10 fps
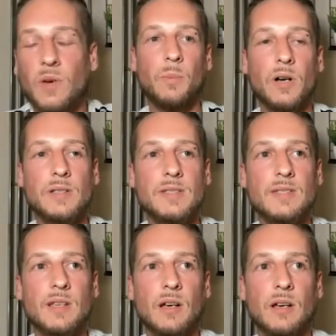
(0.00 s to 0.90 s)
But
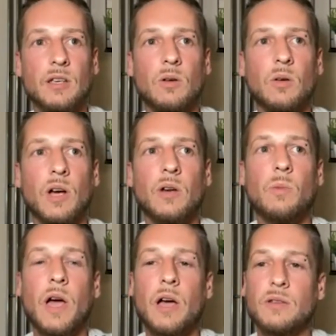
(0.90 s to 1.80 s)
you know, kind of where,